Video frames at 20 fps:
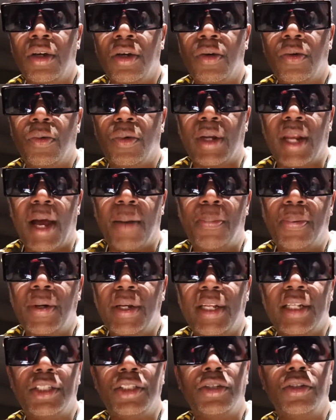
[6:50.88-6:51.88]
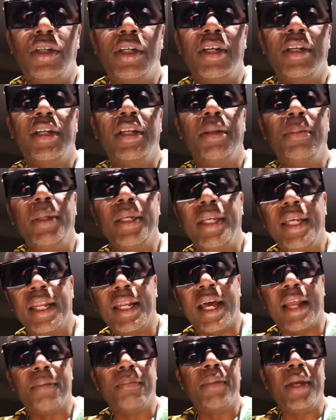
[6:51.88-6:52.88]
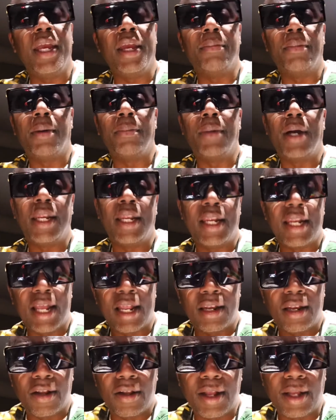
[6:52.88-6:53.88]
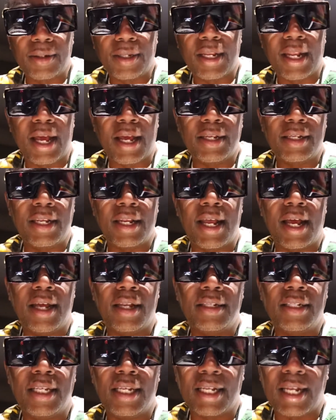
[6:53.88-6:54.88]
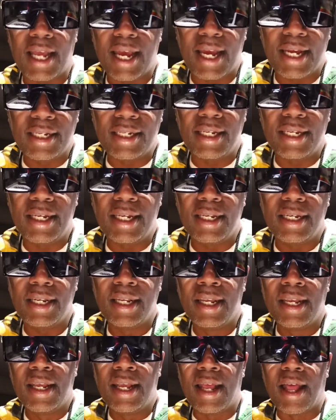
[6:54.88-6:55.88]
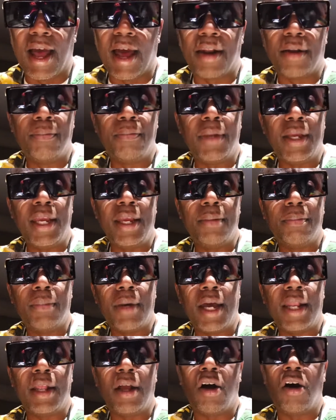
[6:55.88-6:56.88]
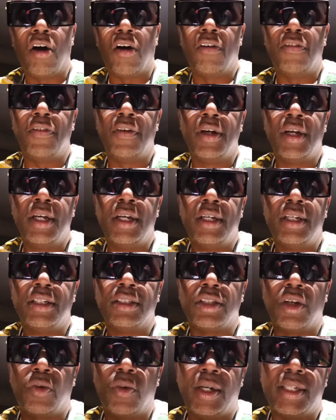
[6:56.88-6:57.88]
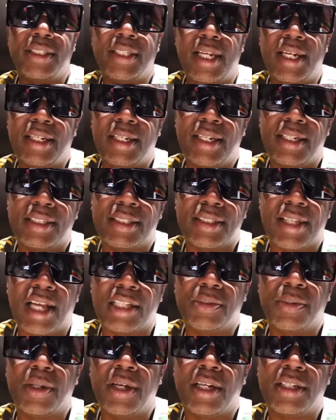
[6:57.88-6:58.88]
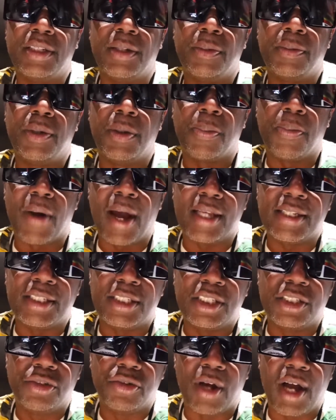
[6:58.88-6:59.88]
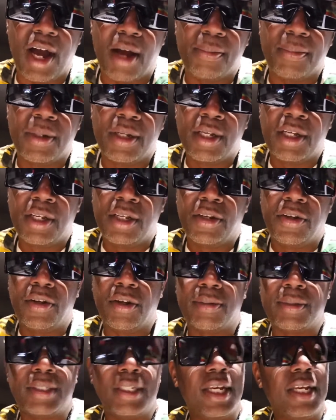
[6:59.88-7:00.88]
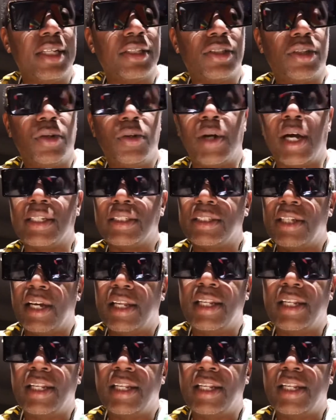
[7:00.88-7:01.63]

what I put into it to begin. I done made my money that I declined in. I done made money off someone selling their stocks because the prices dropped. You know what I'm saying? So I start